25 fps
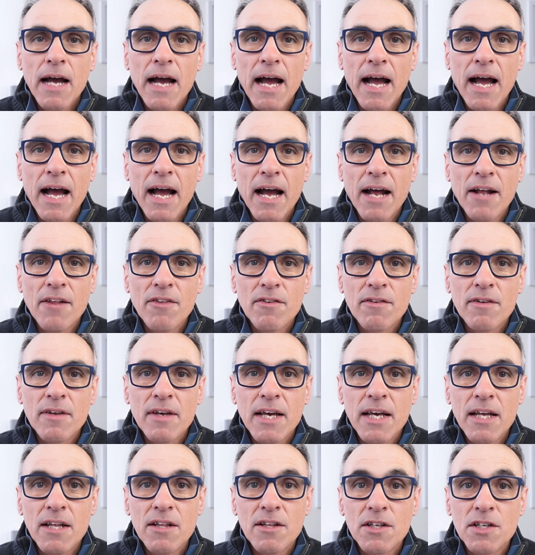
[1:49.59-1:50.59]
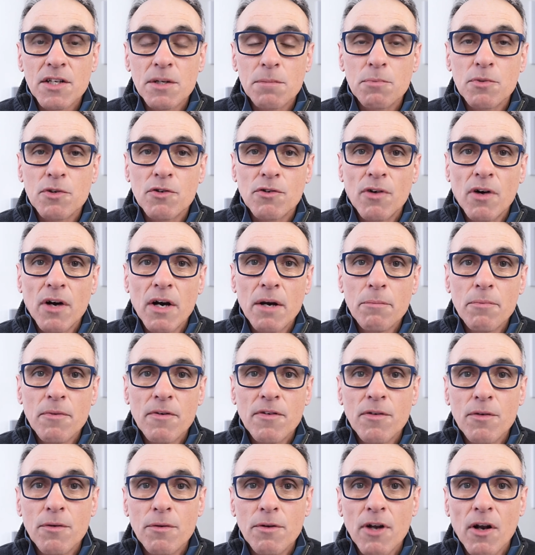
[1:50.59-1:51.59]
and hit the subscribe
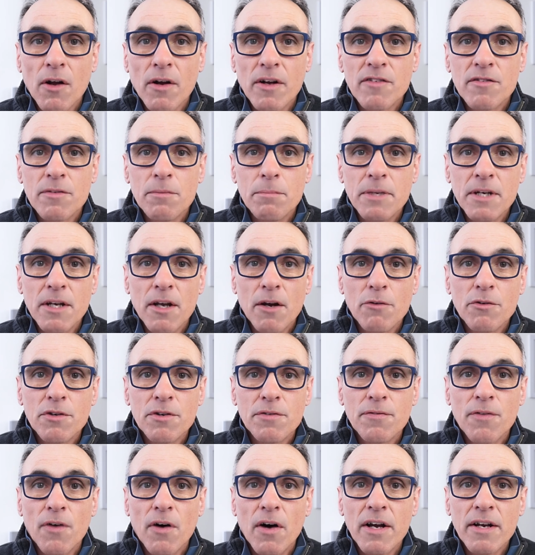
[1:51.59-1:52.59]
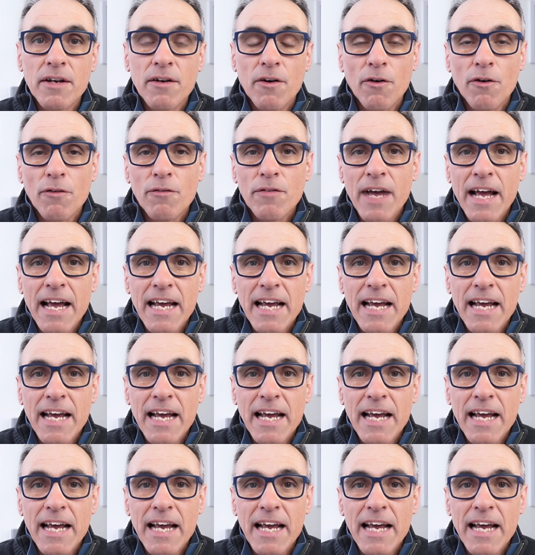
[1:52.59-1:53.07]
if you'd like to be notified of